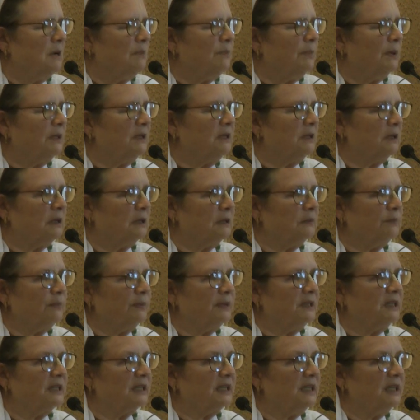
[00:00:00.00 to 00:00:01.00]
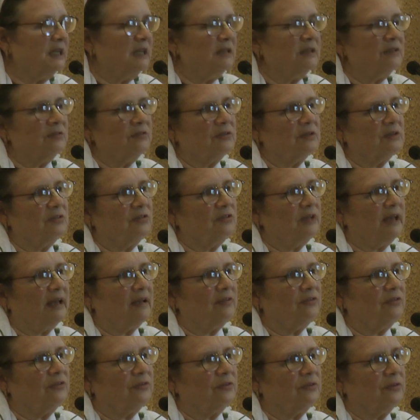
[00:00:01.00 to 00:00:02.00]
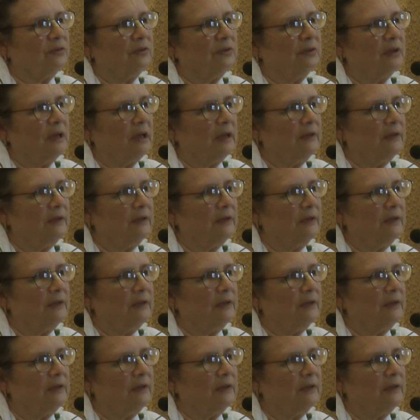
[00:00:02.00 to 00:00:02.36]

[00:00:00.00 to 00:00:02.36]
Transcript: But the key to success